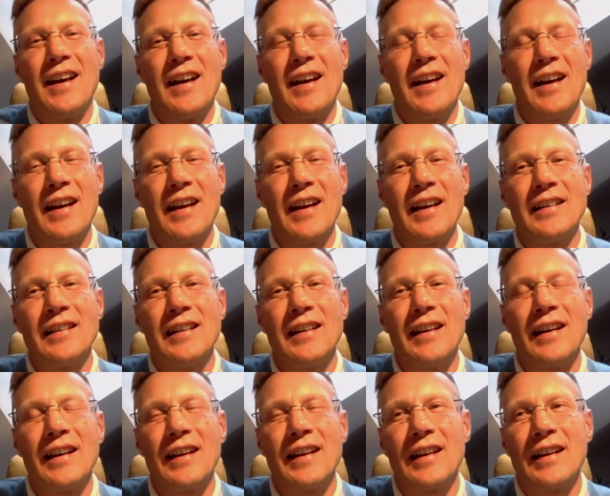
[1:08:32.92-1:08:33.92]
And
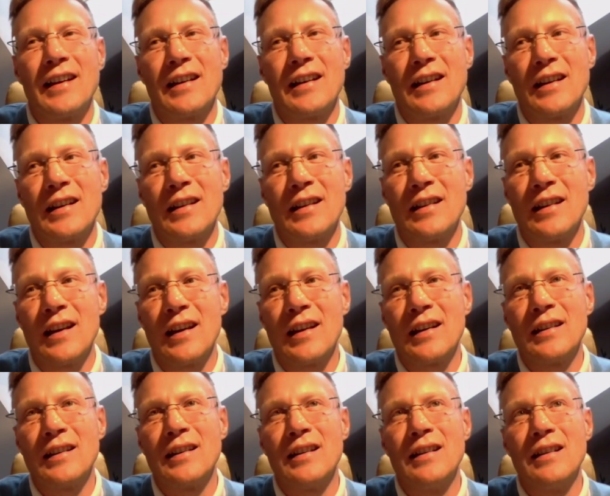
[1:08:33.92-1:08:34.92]

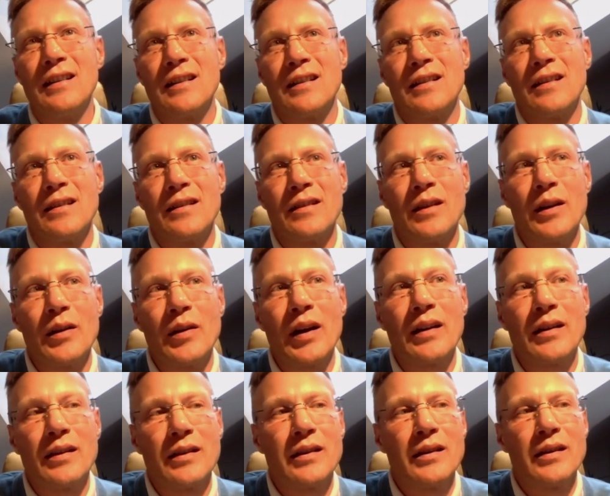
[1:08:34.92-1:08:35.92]
there
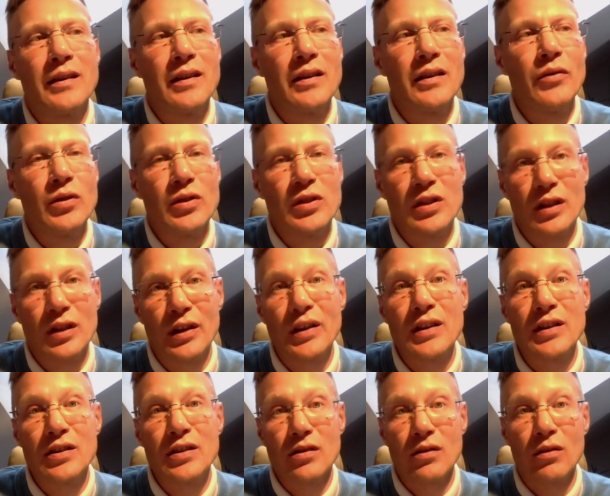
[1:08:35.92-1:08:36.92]
are even
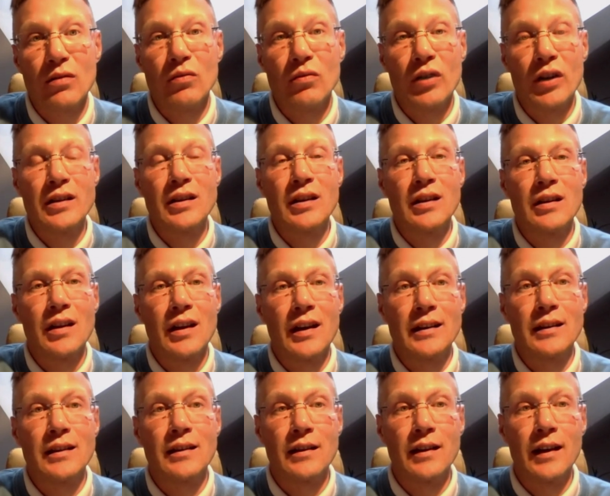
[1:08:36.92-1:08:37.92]
studies already
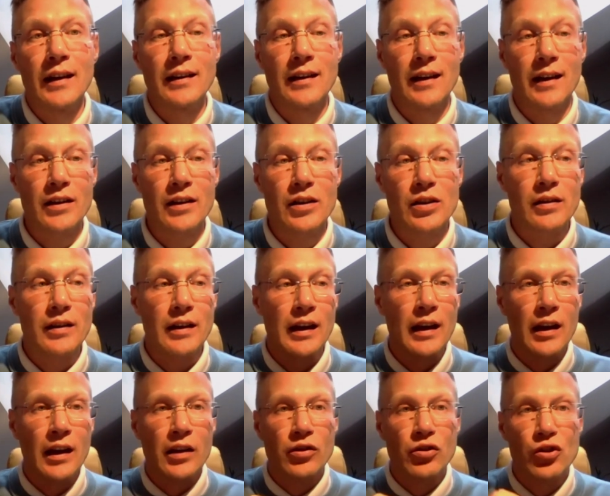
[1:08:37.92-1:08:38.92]
that
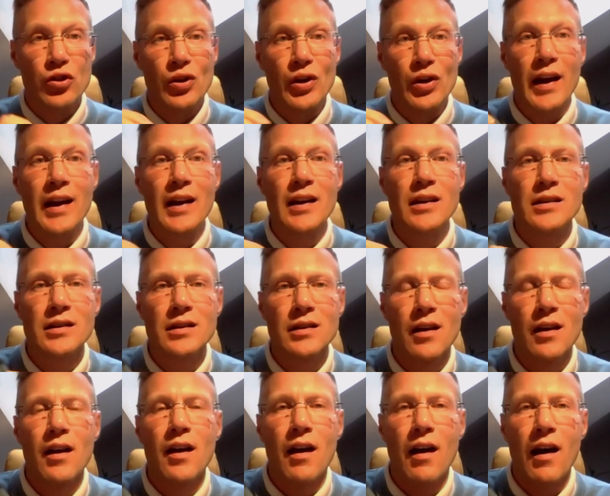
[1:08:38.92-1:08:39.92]
actually trace
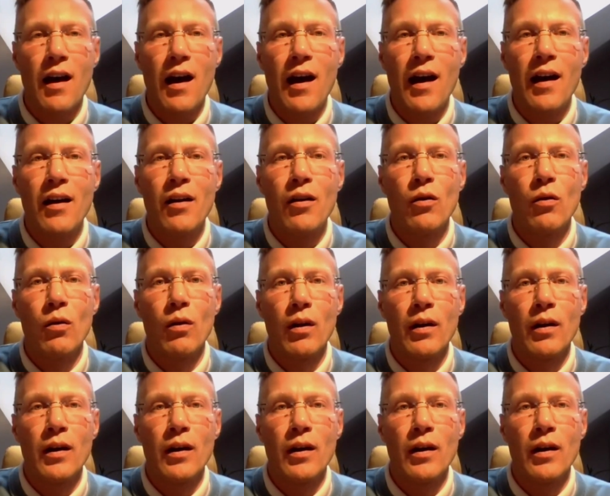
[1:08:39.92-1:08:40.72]
how